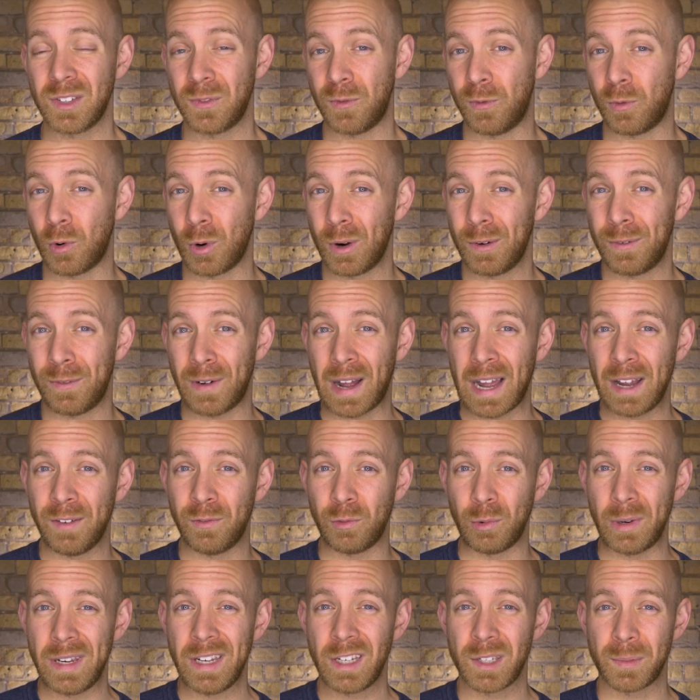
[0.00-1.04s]
4 or 5
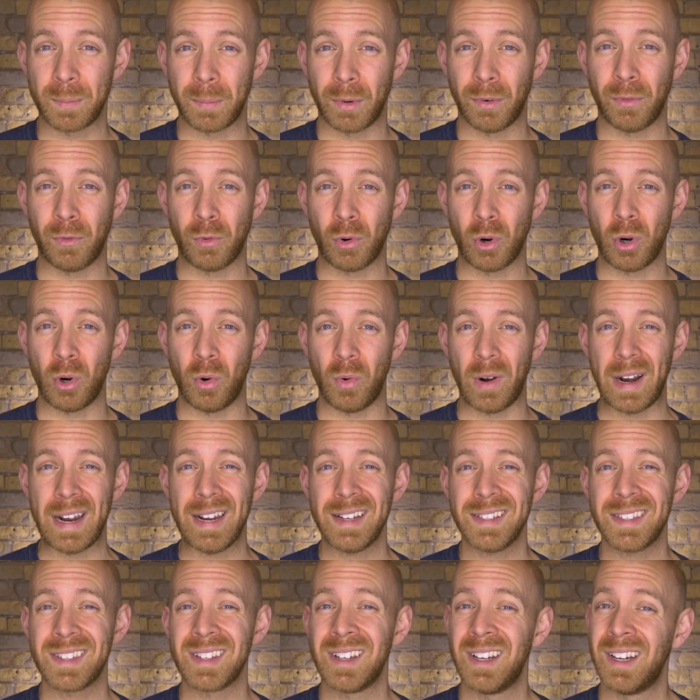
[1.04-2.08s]
weeks before a
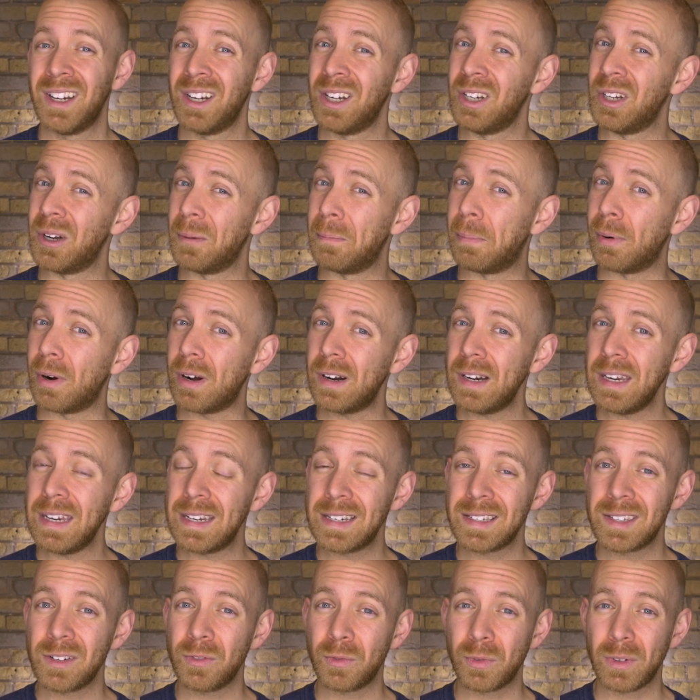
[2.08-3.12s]
race, your body
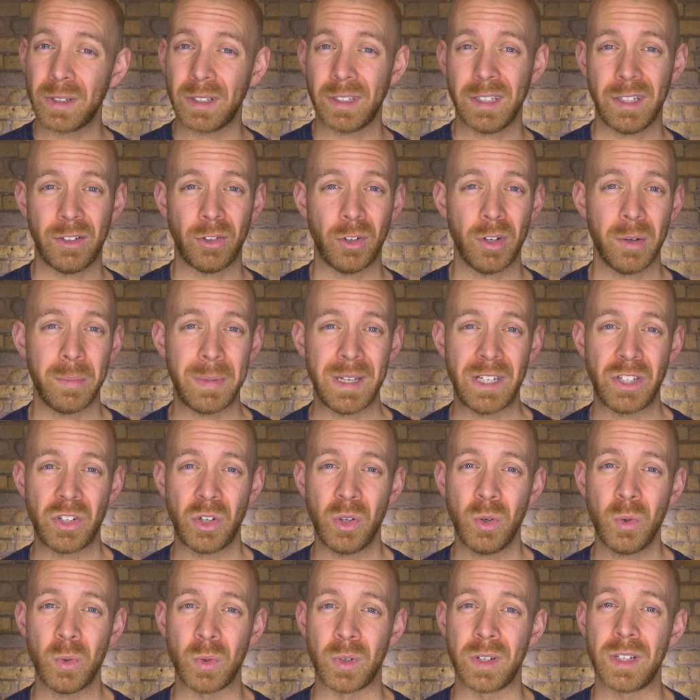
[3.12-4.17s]
isn't really going to be
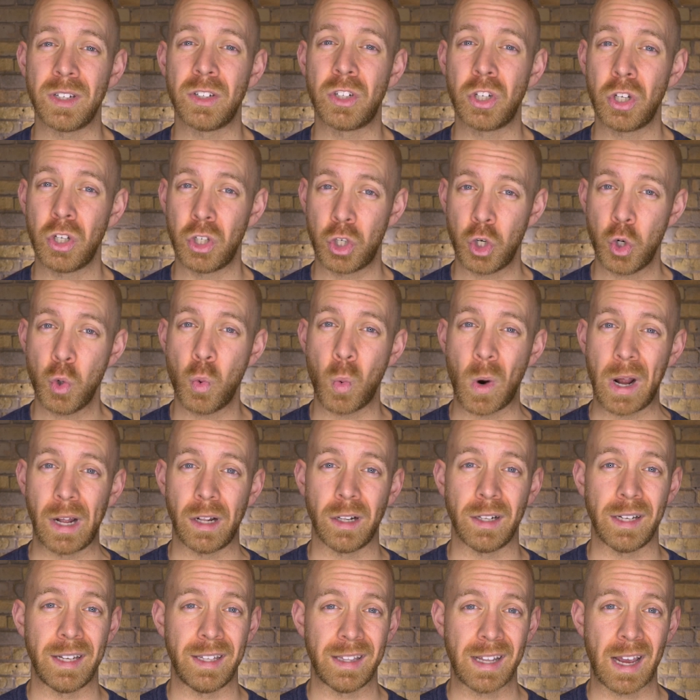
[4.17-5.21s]
tuned to do
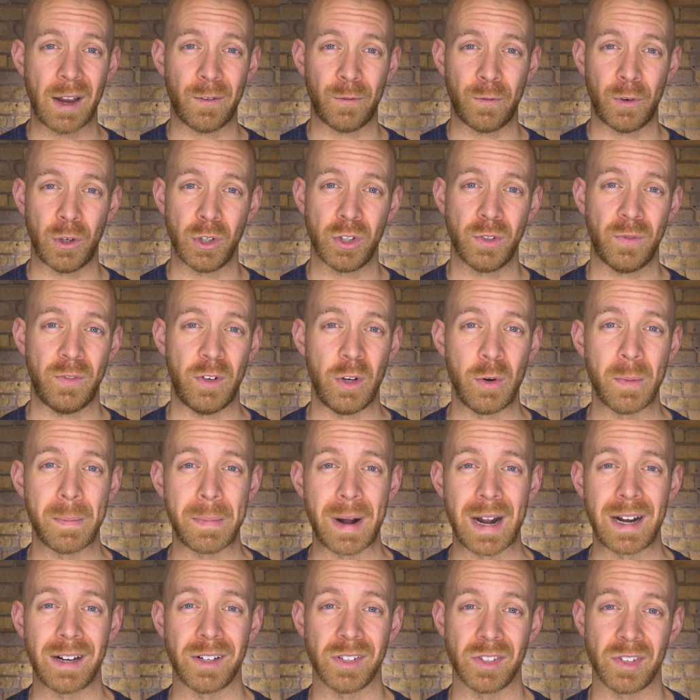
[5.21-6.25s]
well in that first few
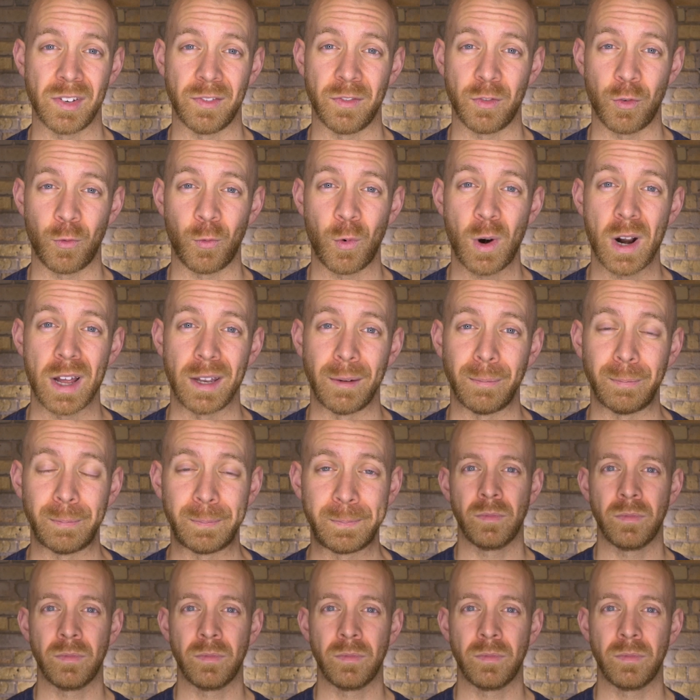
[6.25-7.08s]
miles of the run.